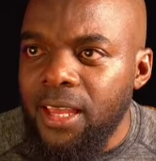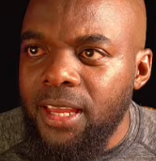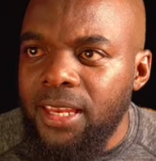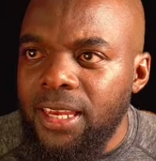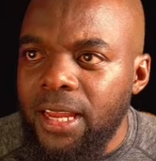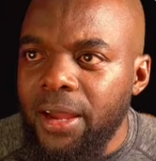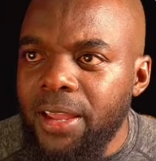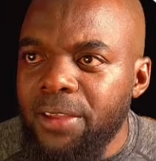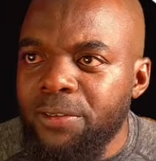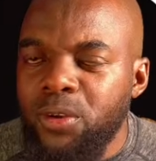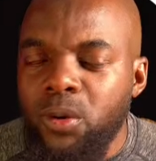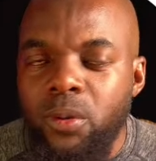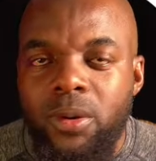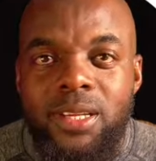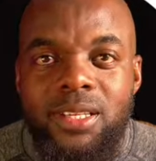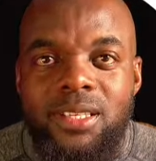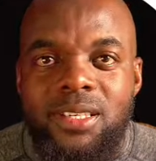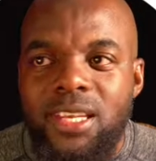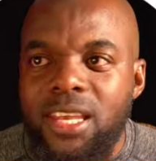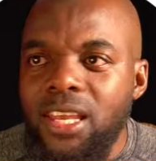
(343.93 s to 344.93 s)
Now, if you want to
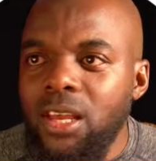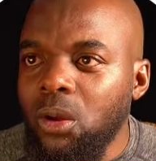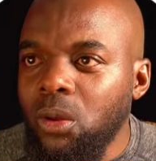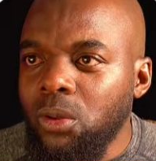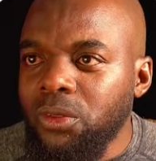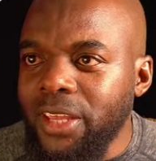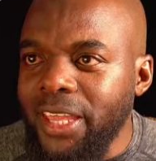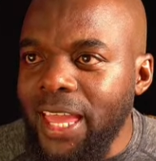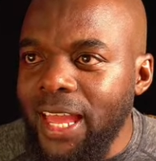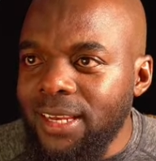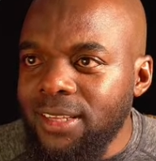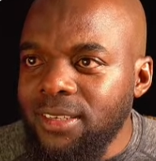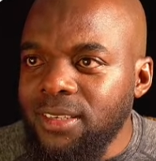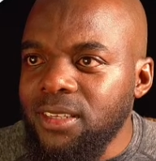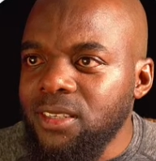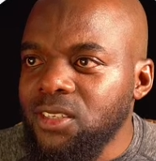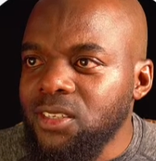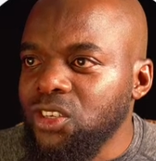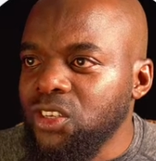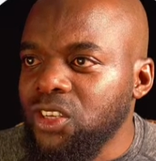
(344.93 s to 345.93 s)
see all the
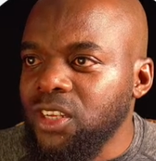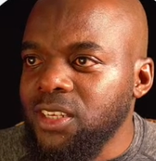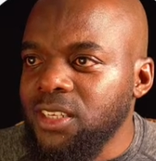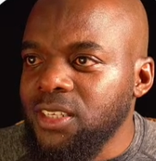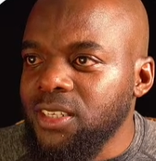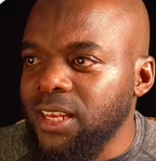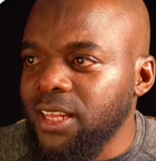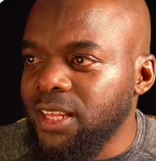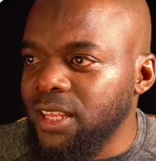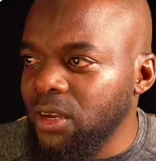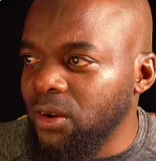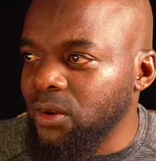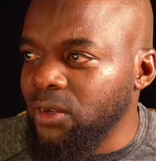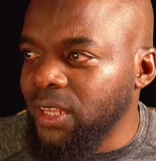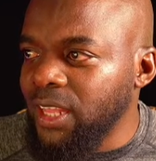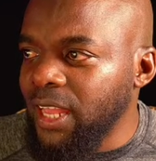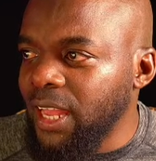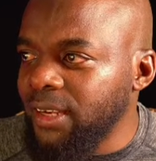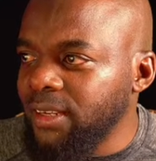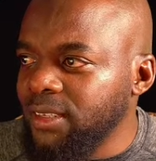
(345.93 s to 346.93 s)
calendars, you can just click here on
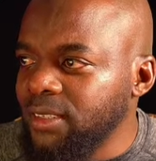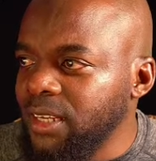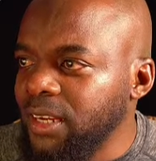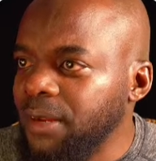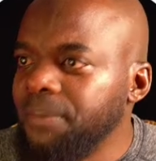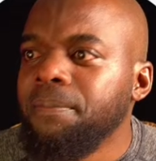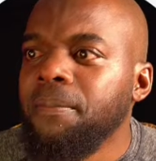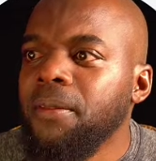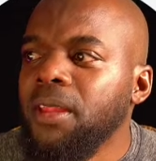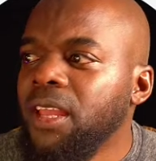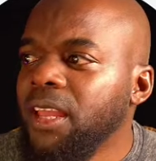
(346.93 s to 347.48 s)
calendar.